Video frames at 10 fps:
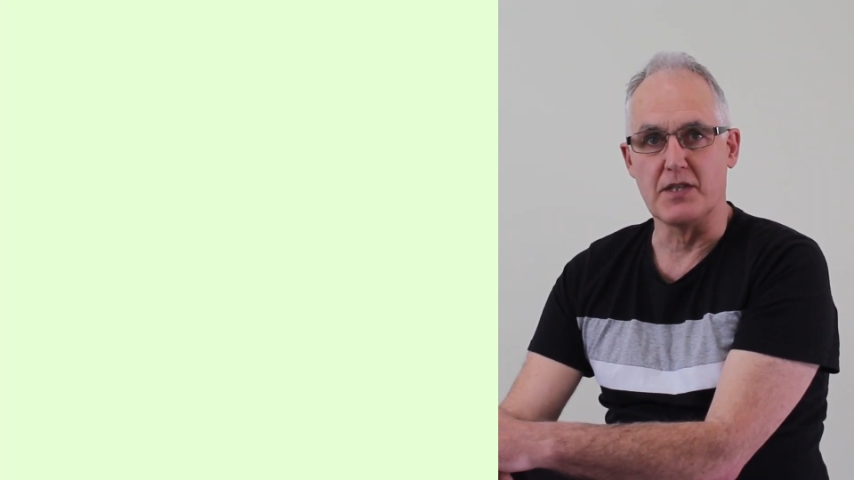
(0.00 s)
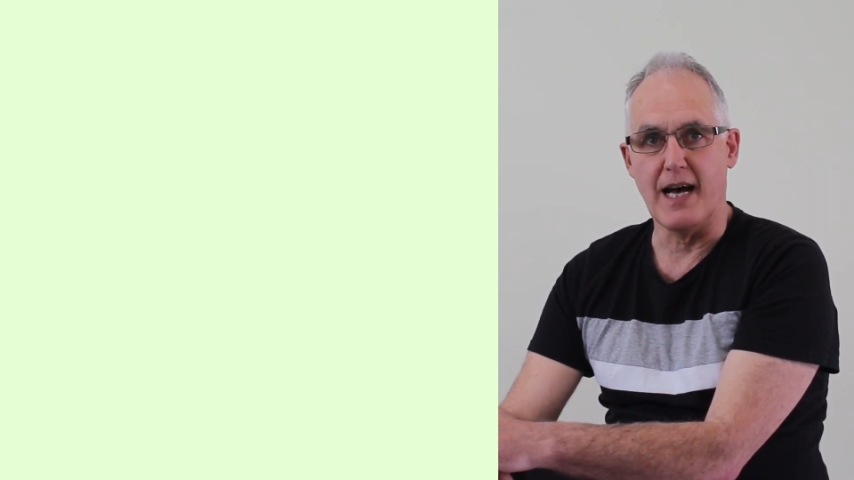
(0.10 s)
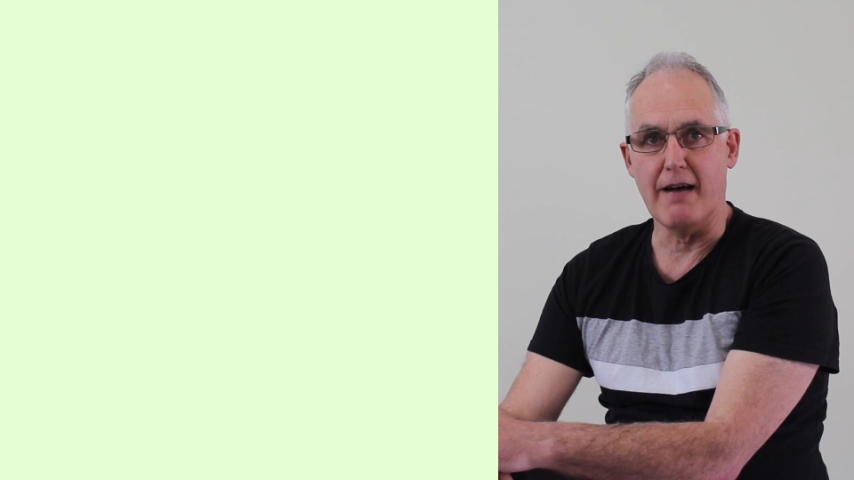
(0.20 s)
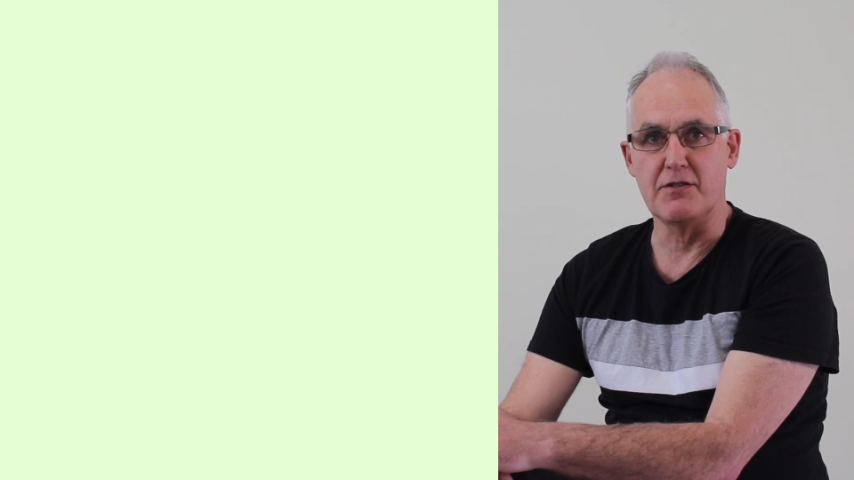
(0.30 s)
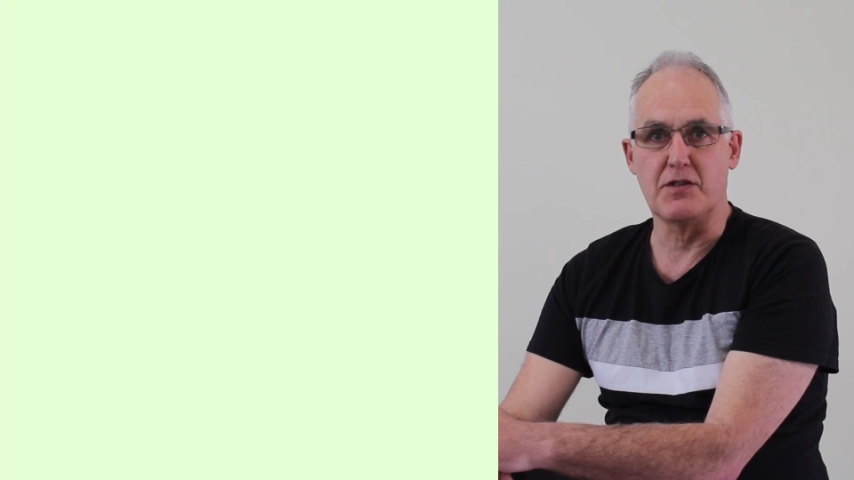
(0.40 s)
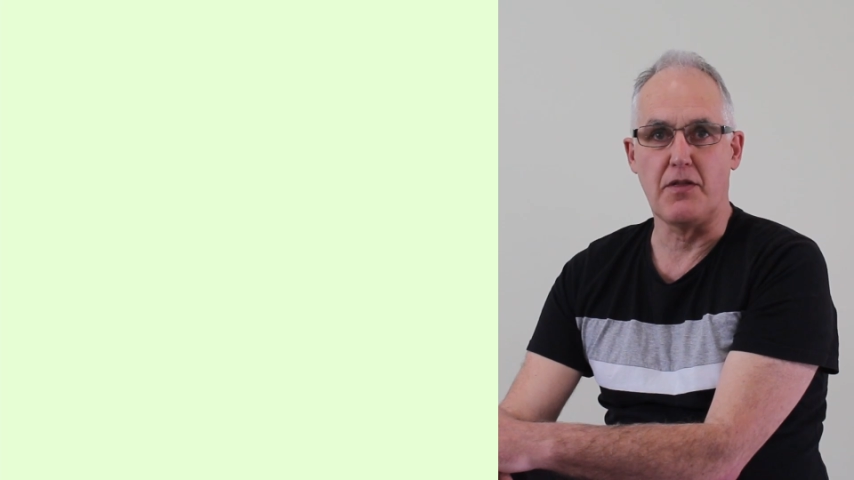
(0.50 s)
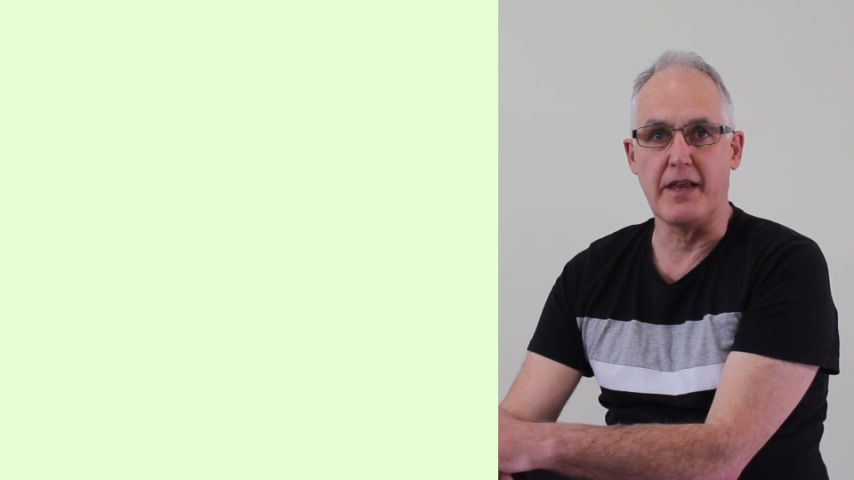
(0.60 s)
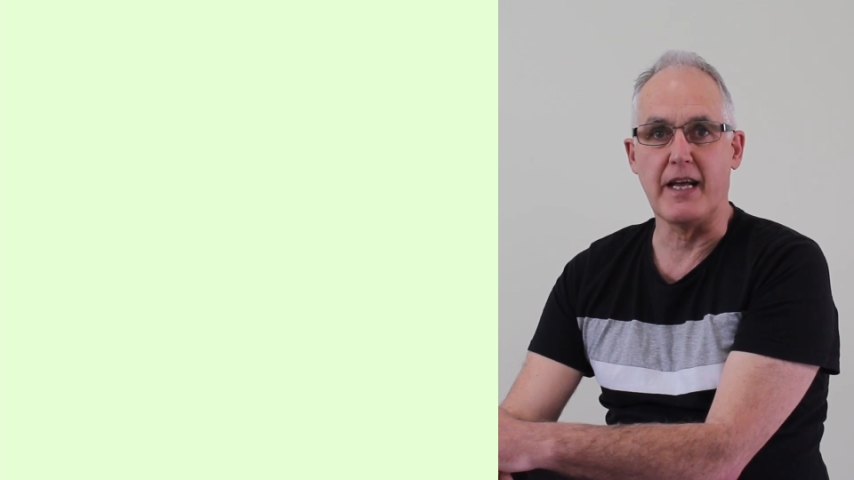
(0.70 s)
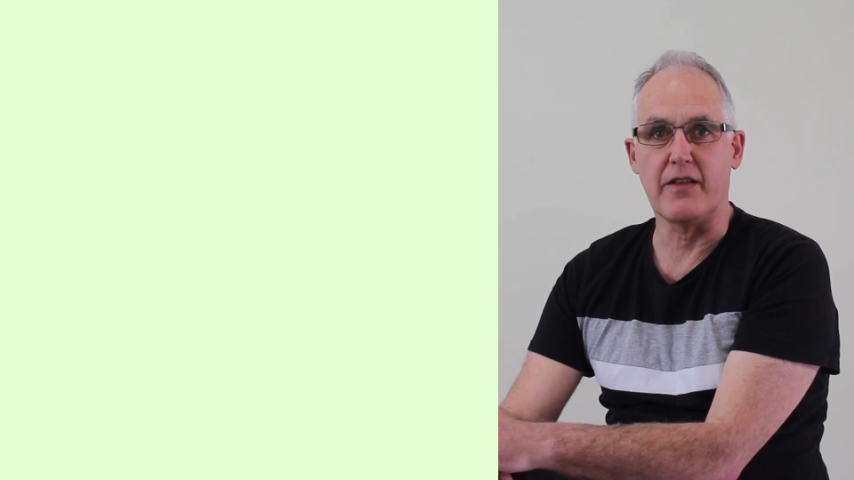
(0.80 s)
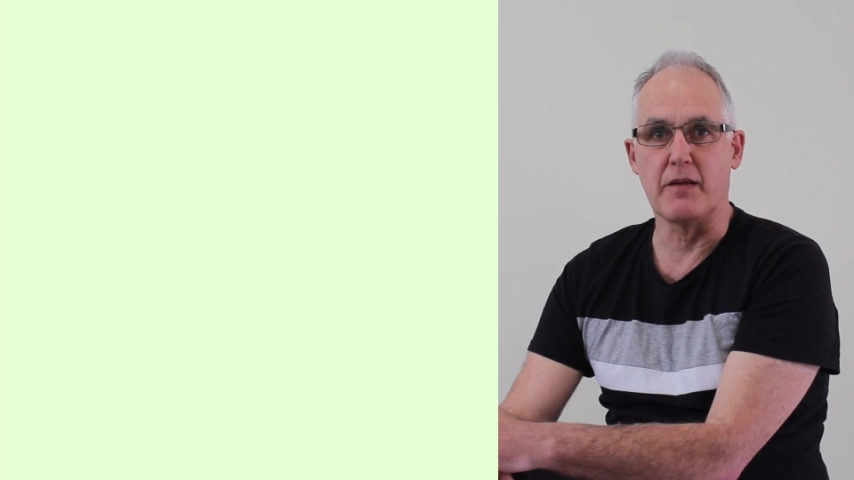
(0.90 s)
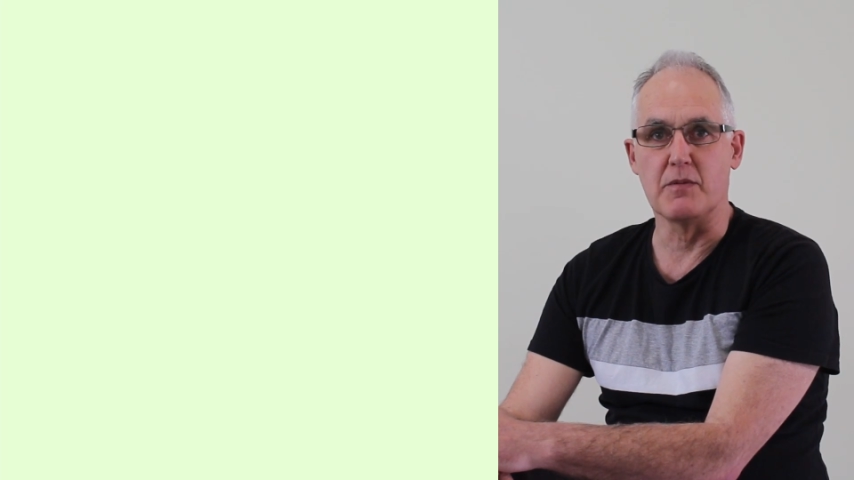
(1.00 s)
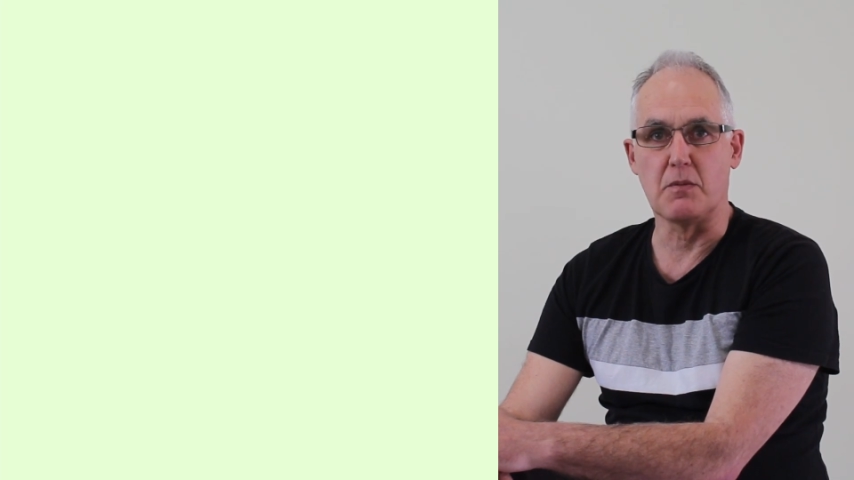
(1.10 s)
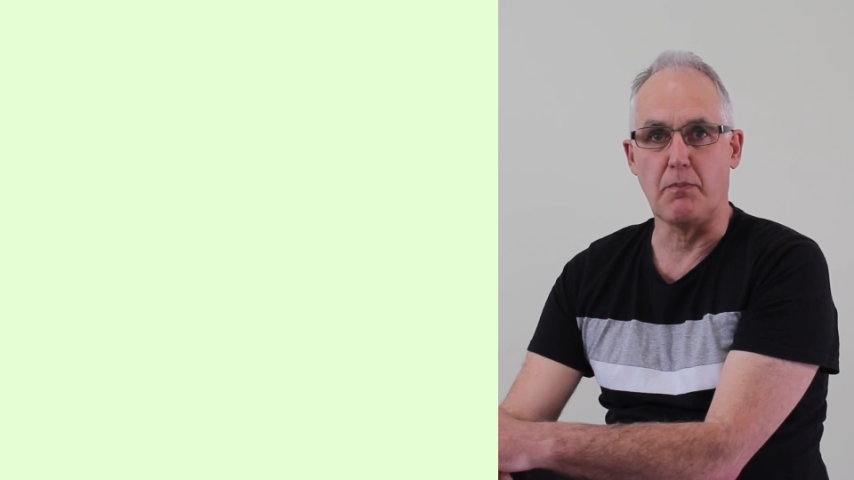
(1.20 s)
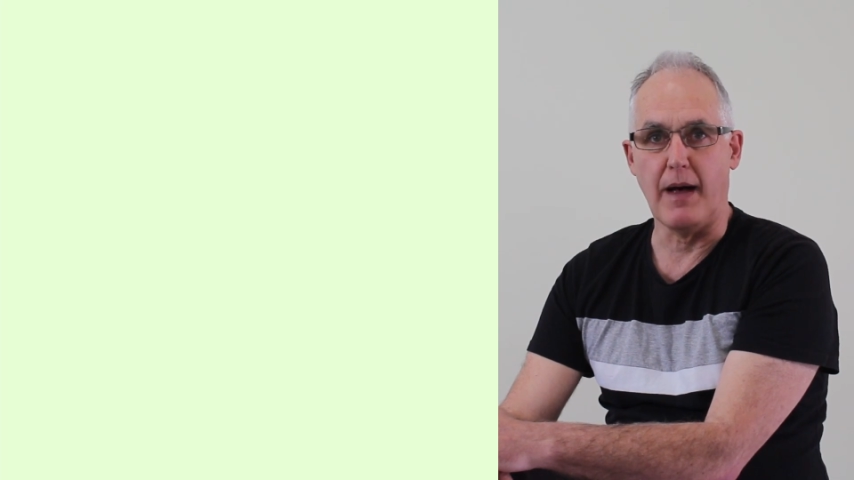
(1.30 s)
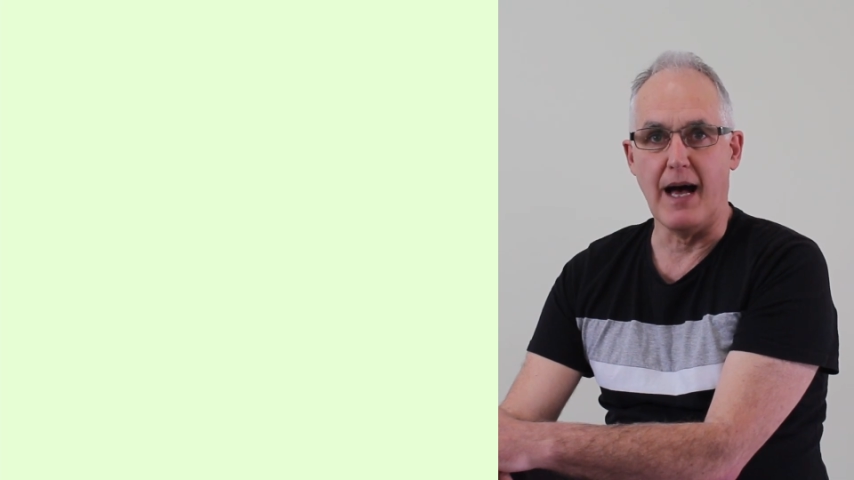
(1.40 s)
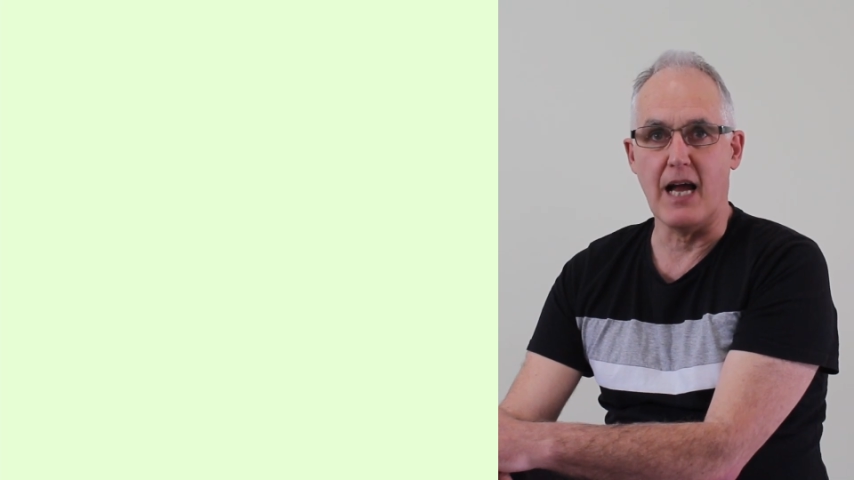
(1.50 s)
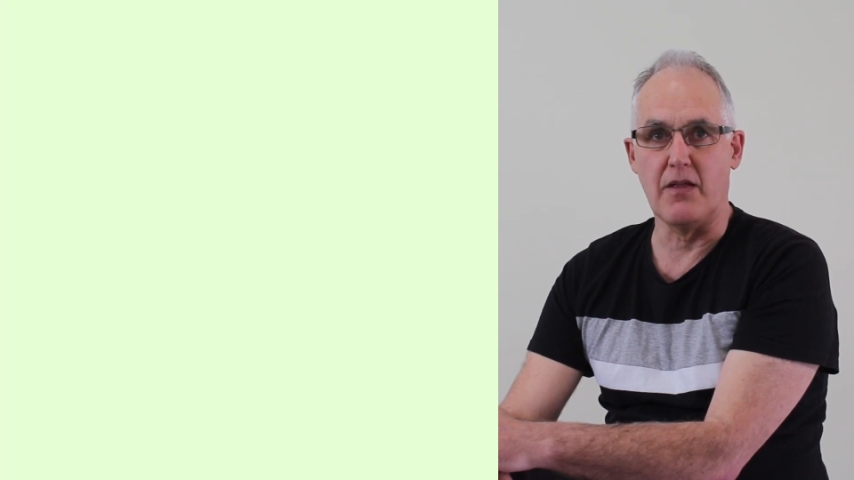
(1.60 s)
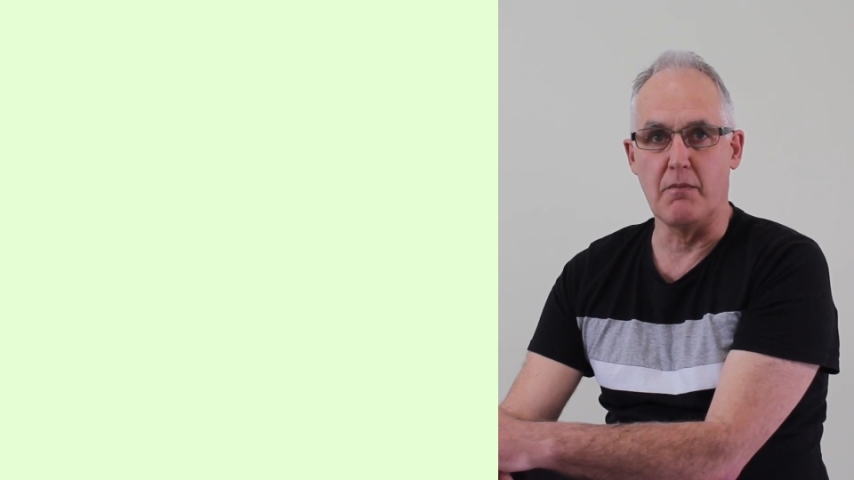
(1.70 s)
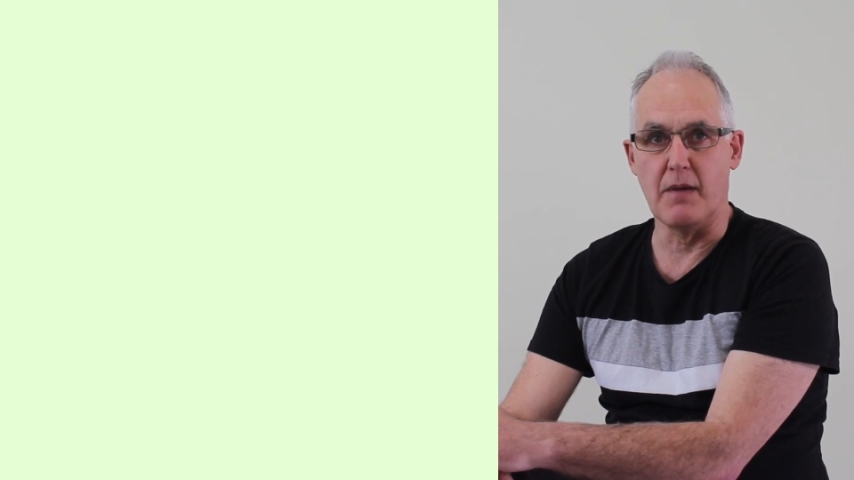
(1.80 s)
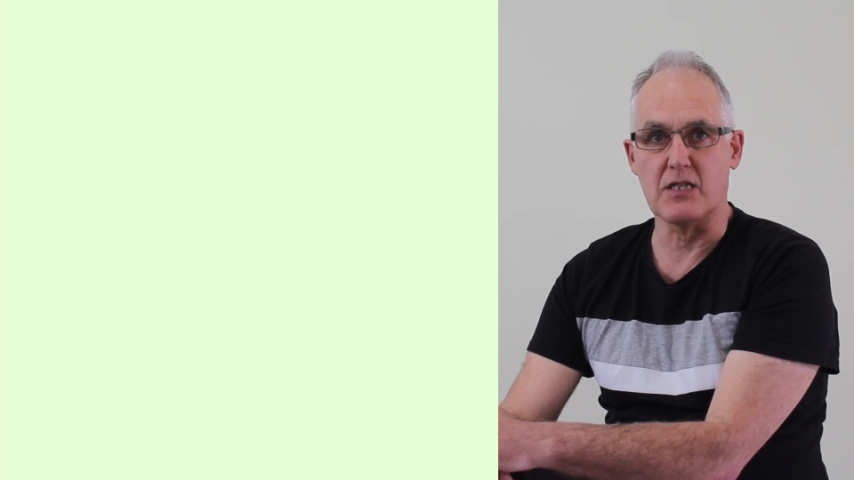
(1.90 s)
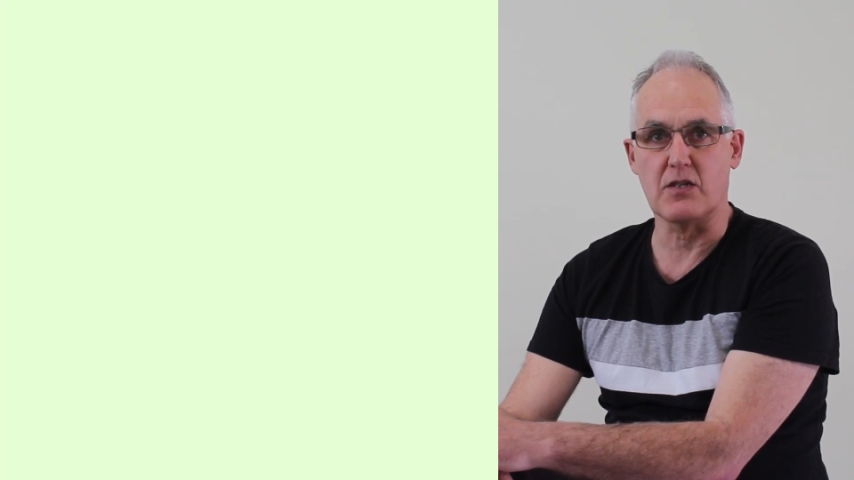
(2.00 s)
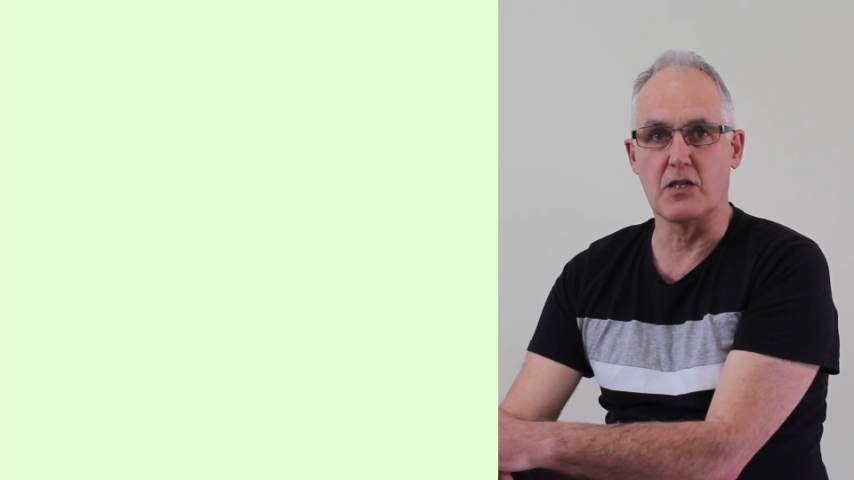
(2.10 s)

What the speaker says: are is to think of them as part of the muscle